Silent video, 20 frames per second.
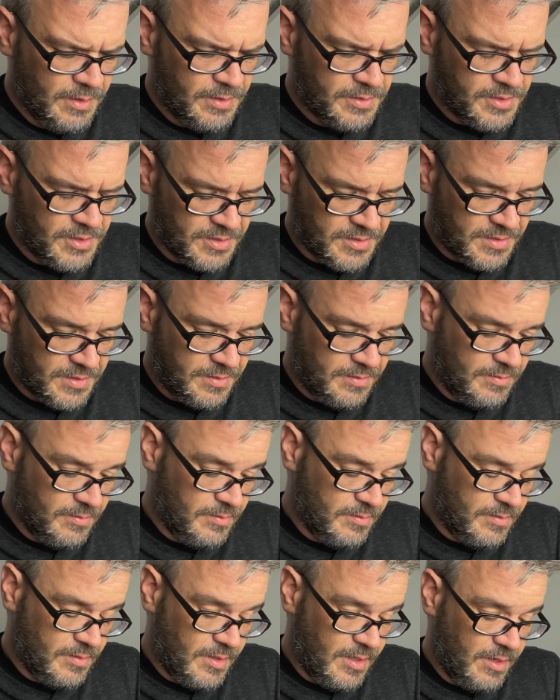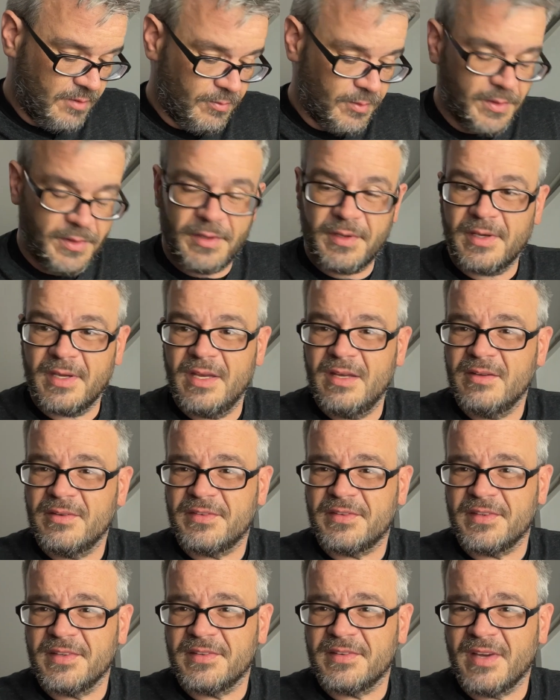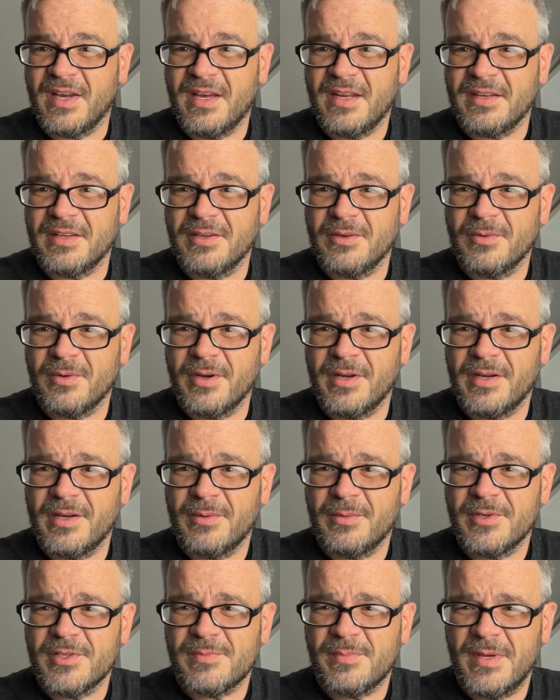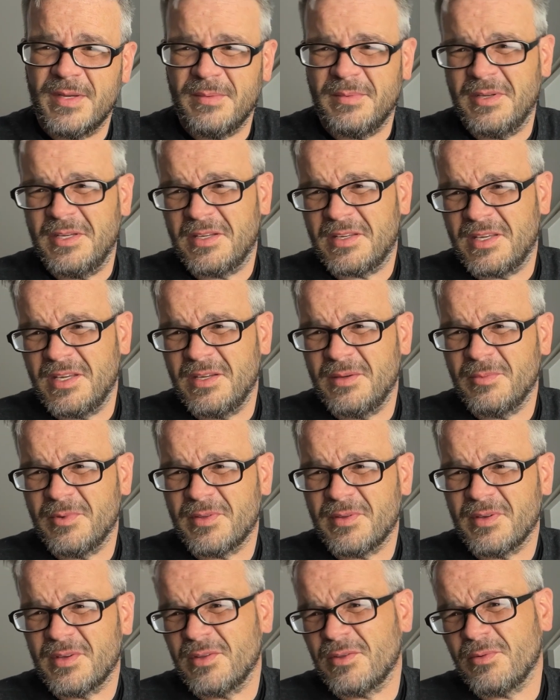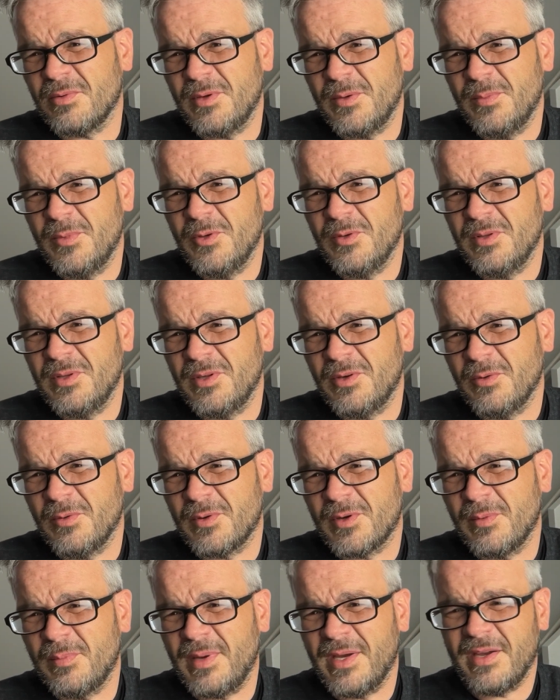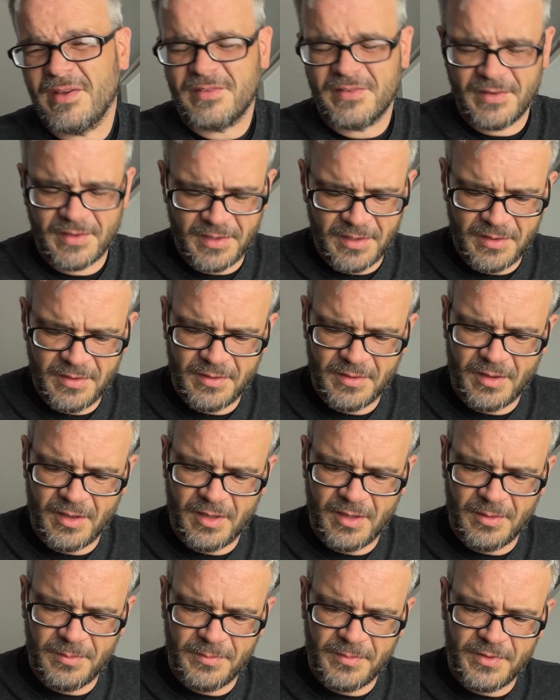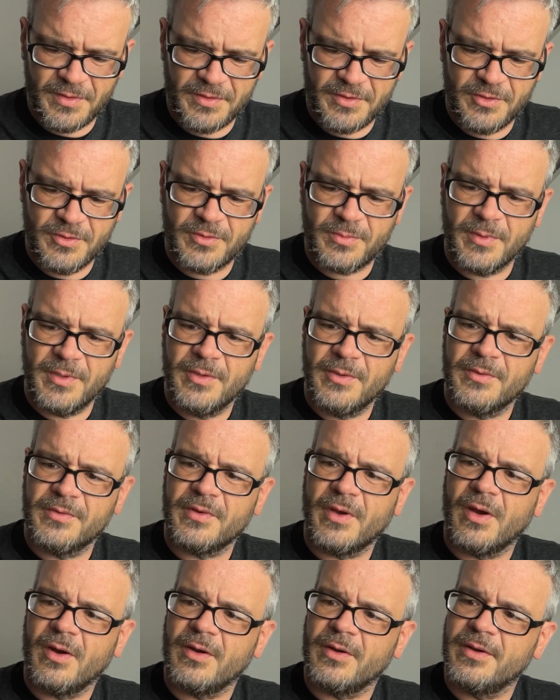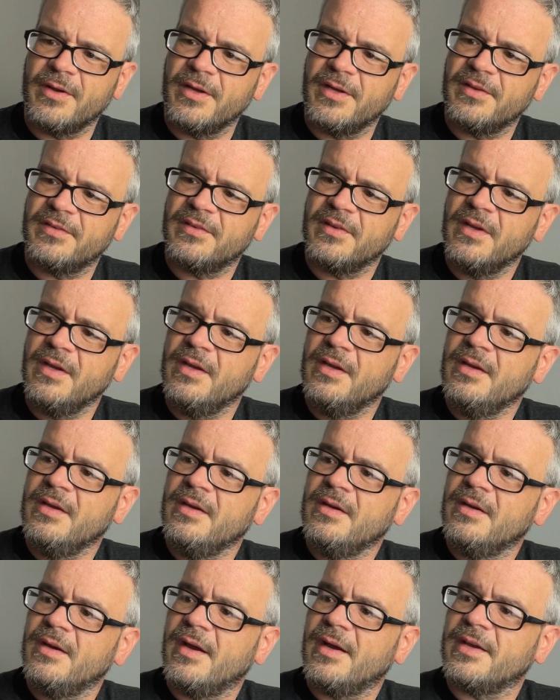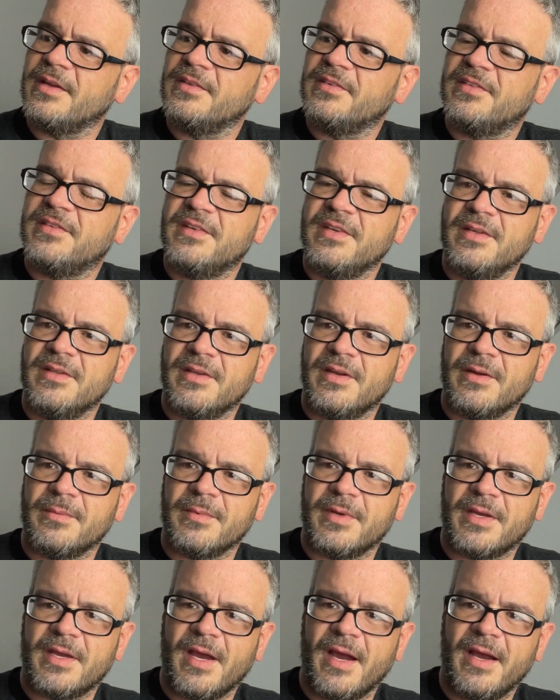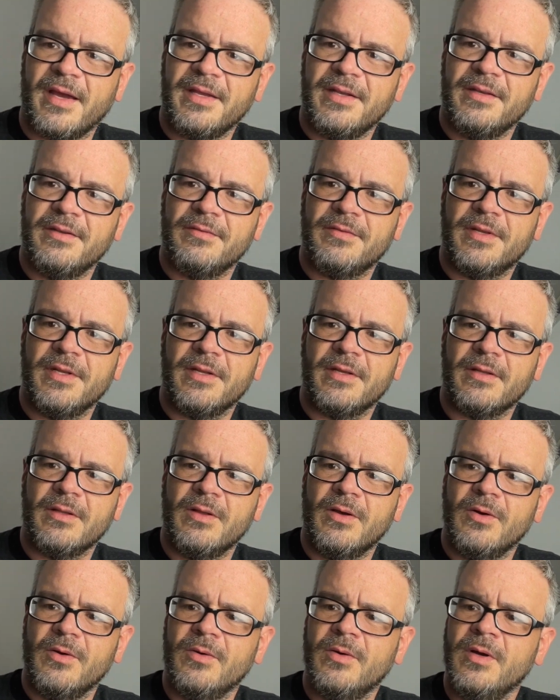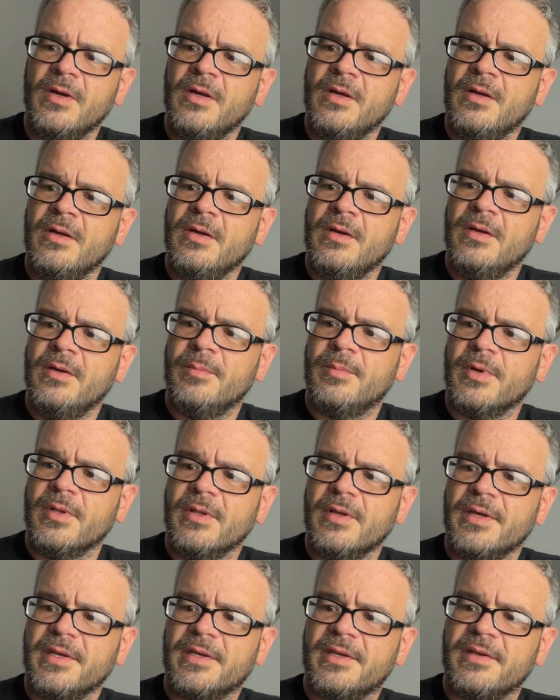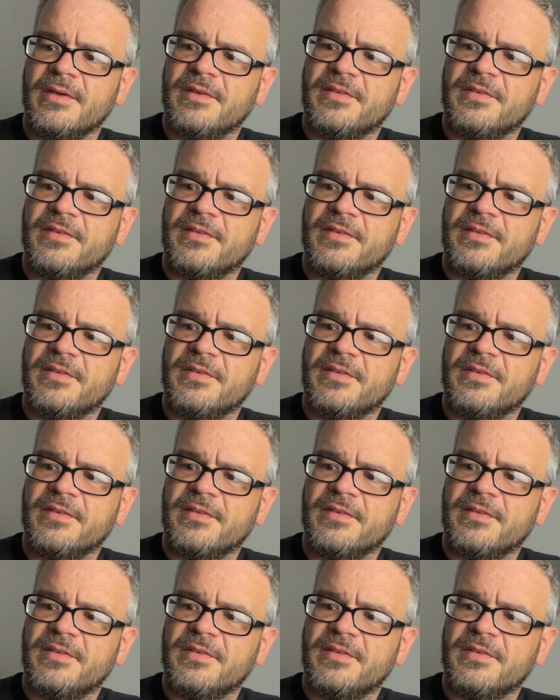just everything else that's on it, right? I wish maybe it came with like a 3 milliliter capacity. The juice windows are nice. I can see that I'm kind of getting low, But like